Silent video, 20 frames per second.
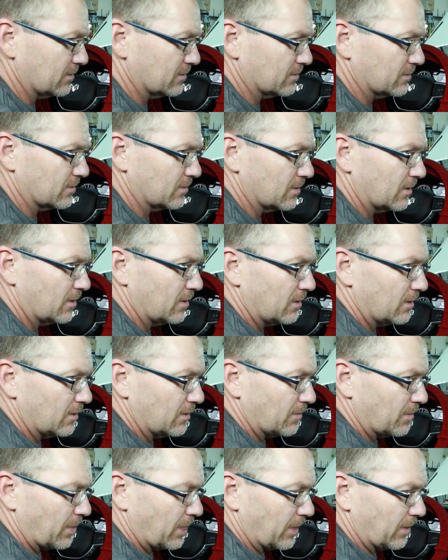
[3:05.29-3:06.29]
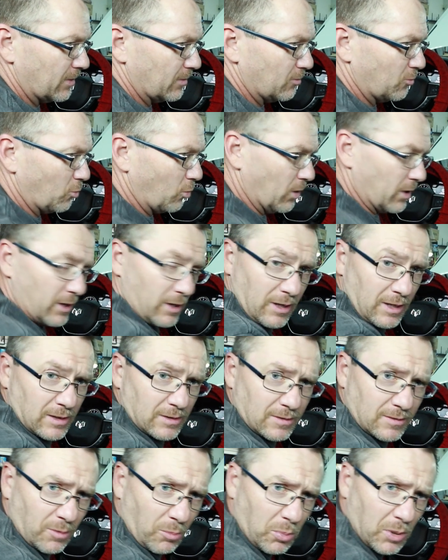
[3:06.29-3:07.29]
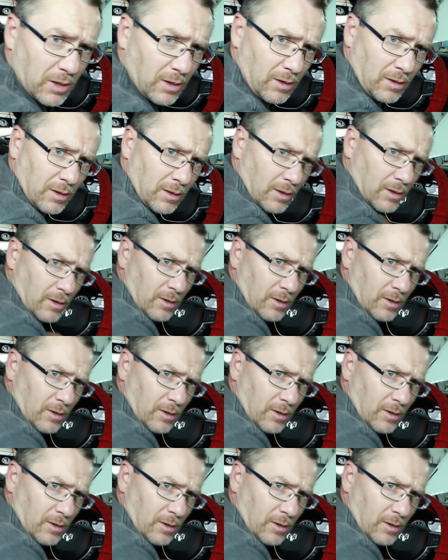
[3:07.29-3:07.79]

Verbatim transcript: is what it needs to be